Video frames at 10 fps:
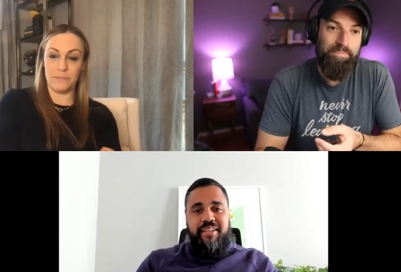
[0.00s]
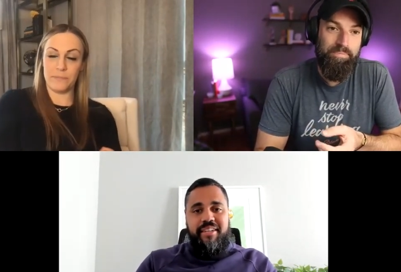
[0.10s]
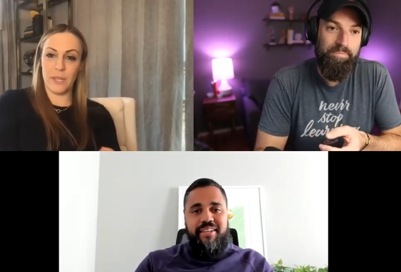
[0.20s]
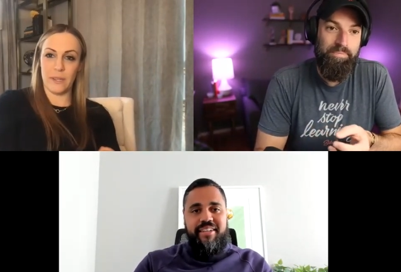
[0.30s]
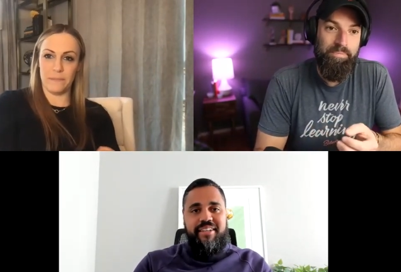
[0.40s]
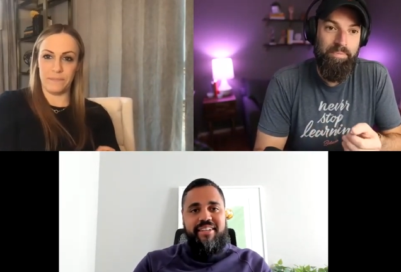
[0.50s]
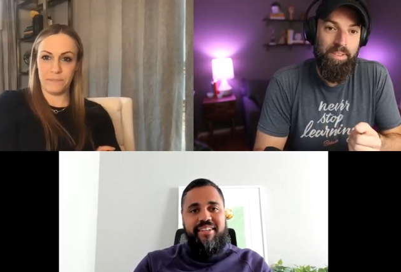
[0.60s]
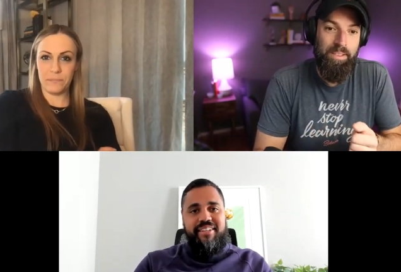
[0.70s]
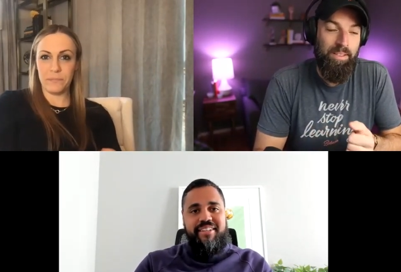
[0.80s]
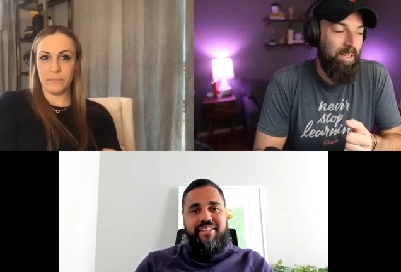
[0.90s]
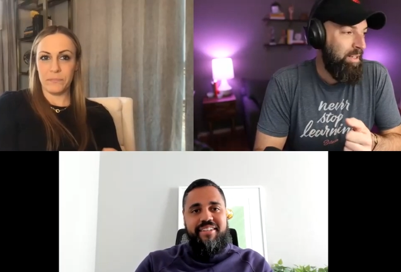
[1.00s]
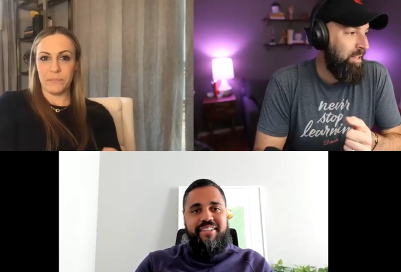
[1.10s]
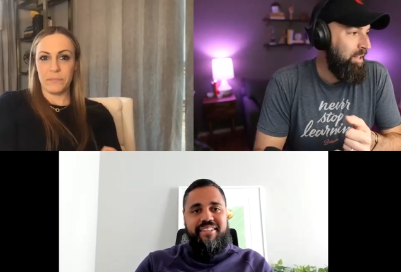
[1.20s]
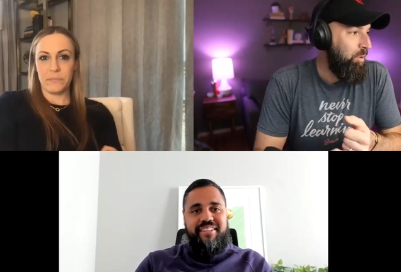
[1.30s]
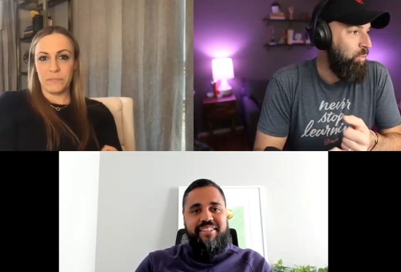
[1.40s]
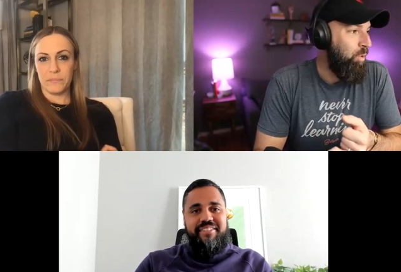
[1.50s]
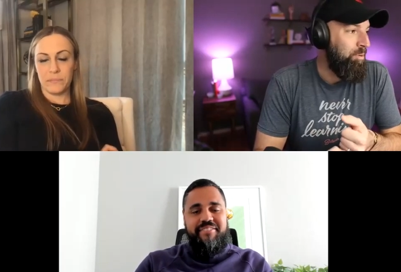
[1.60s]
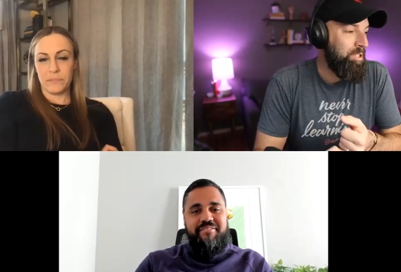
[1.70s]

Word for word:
Speaker 1: Yeah.
Speaker 2: What